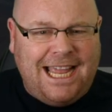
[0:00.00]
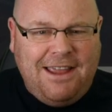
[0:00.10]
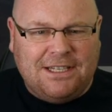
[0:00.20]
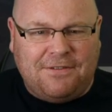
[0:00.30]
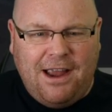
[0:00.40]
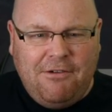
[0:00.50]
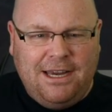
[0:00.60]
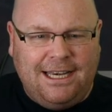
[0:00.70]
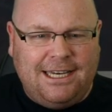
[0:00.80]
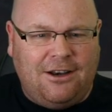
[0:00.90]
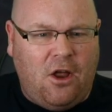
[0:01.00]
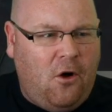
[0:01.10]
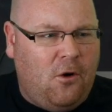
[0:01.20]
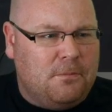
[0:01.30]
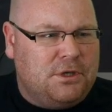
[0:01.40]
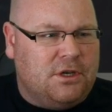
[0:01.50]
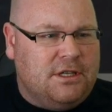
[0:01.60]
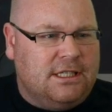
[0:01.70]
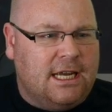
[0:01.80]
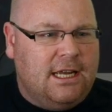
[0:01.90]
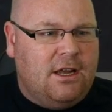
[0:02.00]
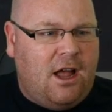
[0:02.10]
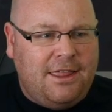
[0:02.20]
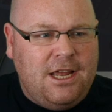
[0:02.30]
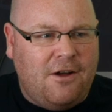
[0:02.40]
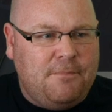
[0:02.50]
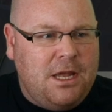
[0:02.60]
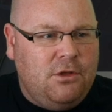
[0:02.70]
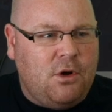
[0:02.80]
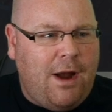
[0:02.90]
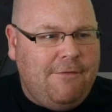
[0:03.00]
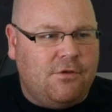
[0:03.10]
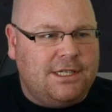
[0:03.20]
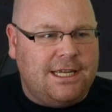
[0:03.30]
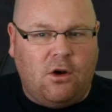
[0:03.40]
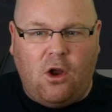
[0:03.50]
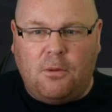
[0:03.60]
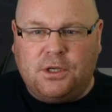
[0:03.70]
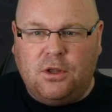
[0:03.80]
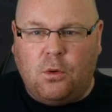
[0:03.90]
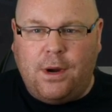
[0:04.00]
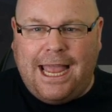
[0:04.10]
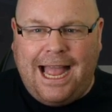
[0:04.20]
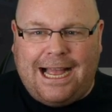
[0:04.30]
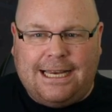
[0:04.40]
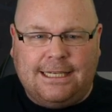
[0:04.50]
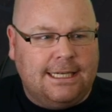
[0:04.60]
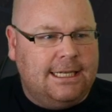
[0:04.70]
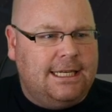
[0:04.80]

gave us very little options I think I've been through every single option that we had.